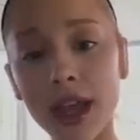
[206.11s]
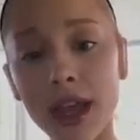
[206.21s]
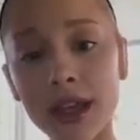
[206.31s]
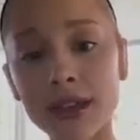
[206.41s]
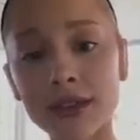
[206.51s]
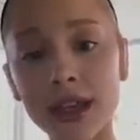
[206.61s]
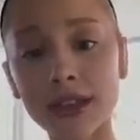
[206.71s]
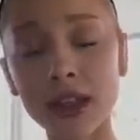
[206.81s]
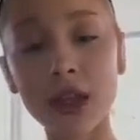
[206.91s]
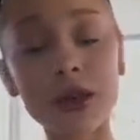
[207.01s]
And
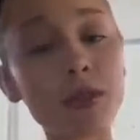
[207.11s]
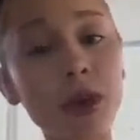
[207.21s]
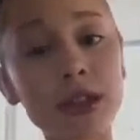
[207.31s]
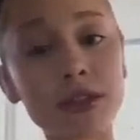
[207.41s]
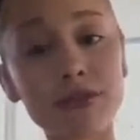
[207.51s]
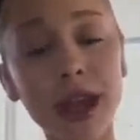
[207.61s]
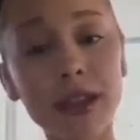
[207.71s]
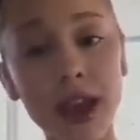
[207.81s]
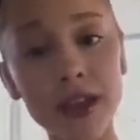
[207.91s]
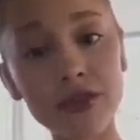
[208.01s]
at the lowest point of my
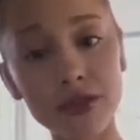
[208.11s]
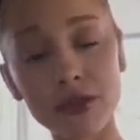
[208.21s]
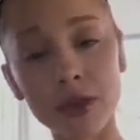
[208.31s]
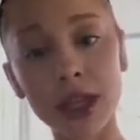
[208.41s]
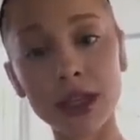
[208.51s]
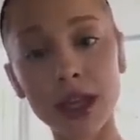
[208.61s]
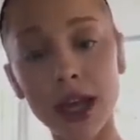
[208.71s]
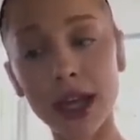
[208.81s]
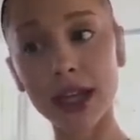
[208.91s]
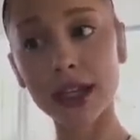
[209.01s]
life, when
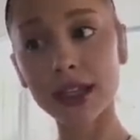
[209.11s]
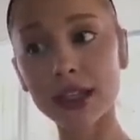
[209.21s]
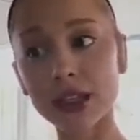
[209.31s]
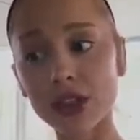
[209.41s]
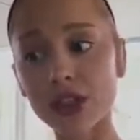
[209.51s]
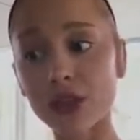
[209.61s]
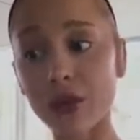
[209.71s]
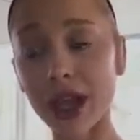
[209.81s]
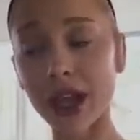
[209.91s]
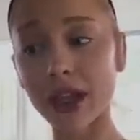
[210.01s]
I looked the
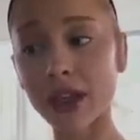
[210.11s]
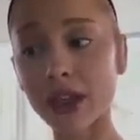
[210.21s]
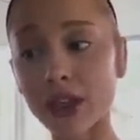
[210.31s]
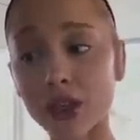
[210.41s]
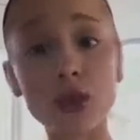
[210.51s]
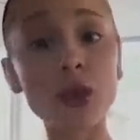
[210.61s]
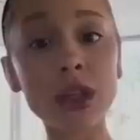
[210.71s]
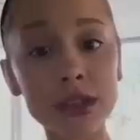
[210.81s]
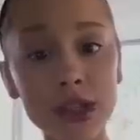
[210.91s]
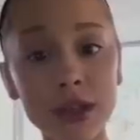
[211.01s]
way you
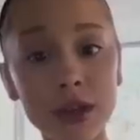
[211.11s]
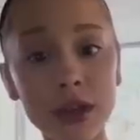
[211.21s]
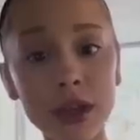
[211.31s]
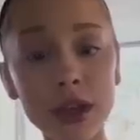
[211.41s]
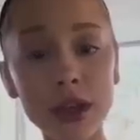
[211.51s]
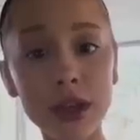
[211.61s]
consider